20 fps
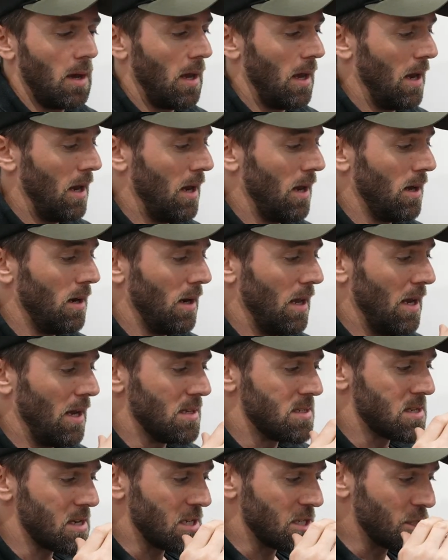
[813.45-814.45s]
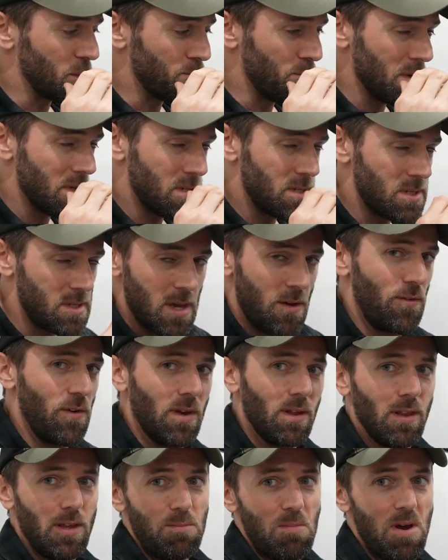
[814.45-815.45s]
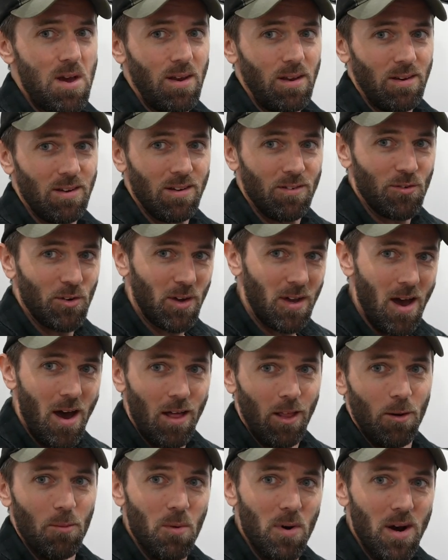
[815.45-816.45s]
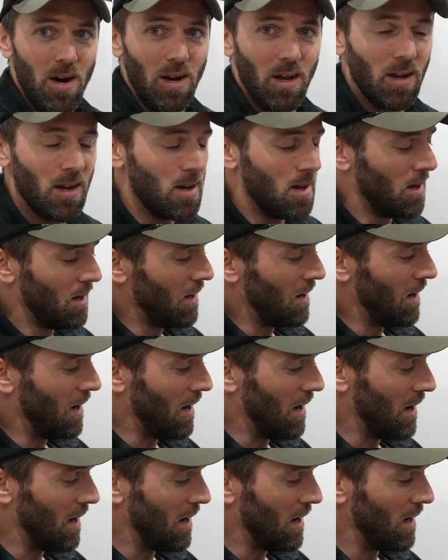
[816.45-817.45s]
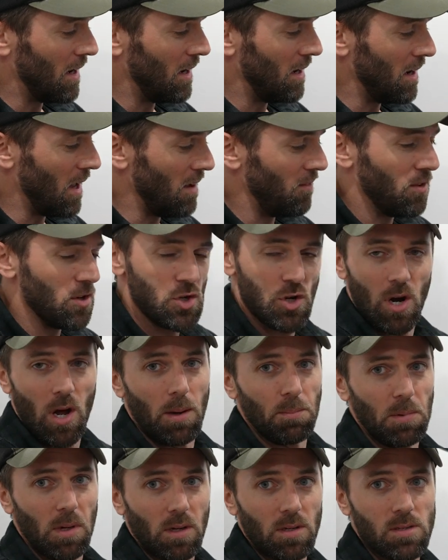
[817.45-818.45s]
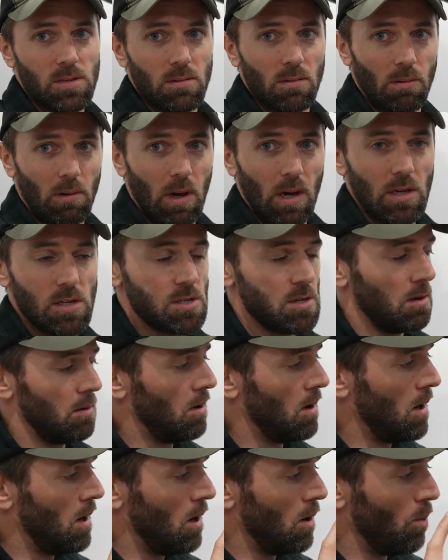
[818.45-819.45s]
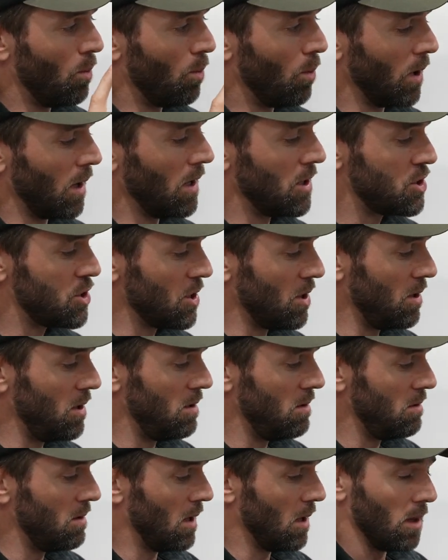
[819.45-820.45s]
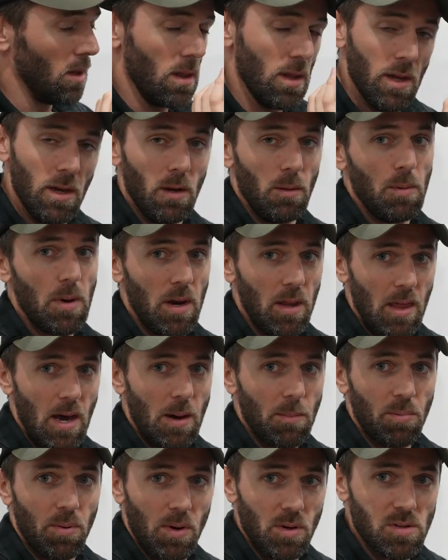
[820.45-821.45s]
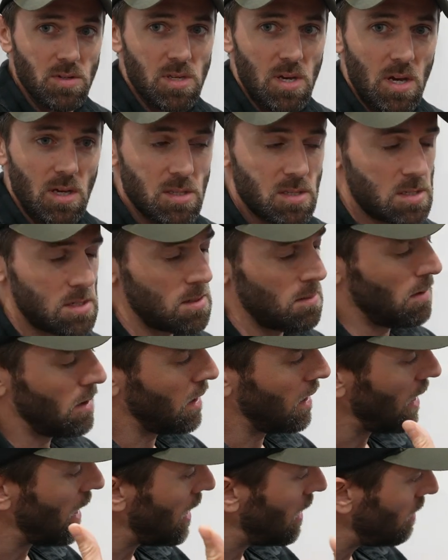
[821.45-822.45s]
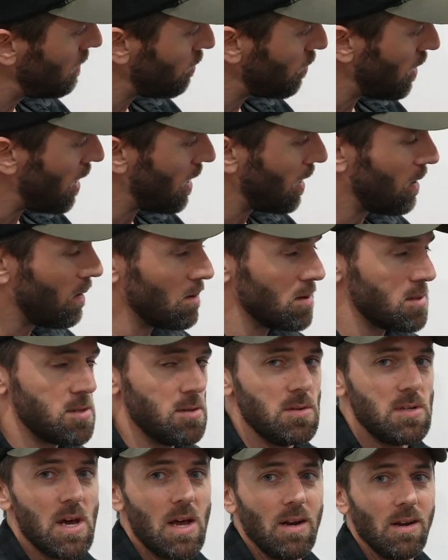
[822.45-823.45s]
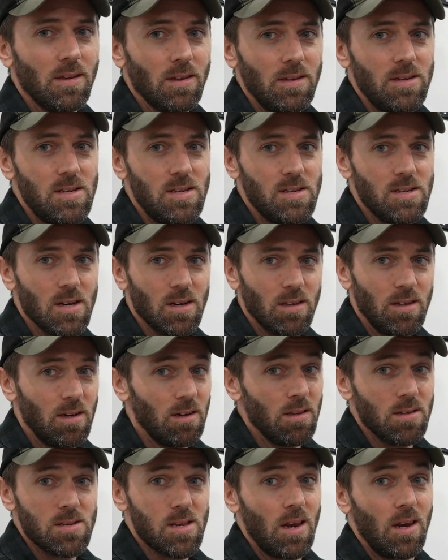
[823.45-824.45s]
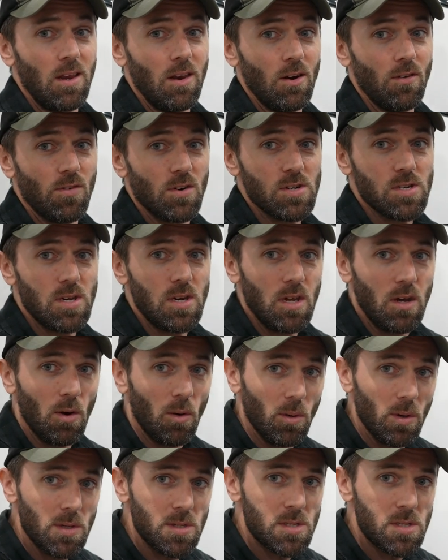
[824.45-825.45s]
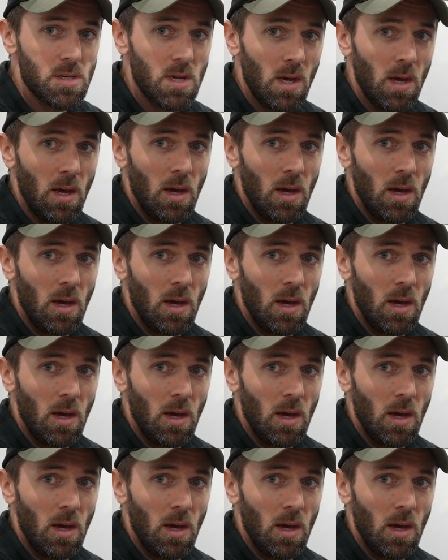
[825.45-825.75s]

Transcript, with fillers: and it's specifically made for calibrating uh, night vision optics. Okay, so we're going to show you a little bit of that process. Again, we're not going too technically detailed here. This ain't a university course,